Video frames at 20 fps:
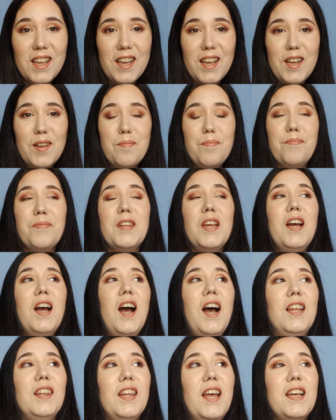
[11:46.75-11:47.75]

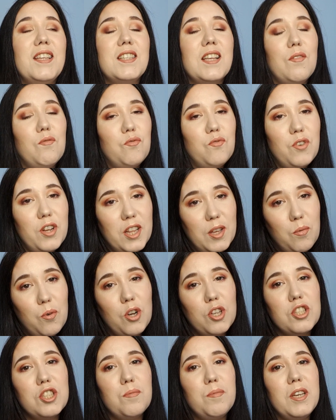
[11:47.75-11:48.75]
Unless I'm really
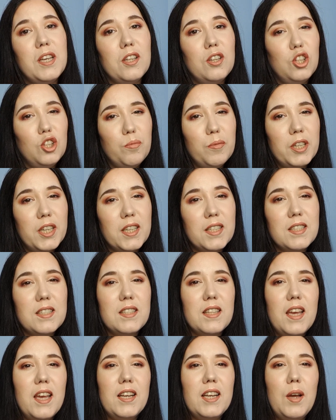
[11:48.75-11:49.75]
wanting to be luminous,
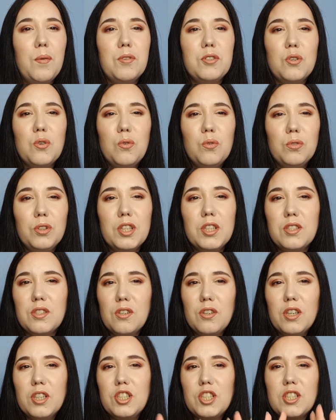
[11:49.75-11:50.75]
then I would only
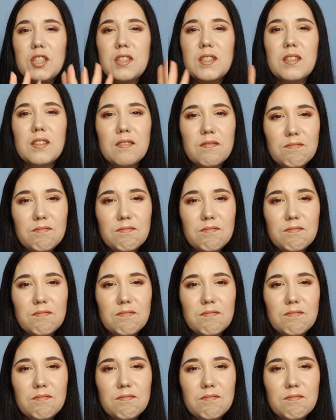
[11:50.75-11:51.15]
sort of just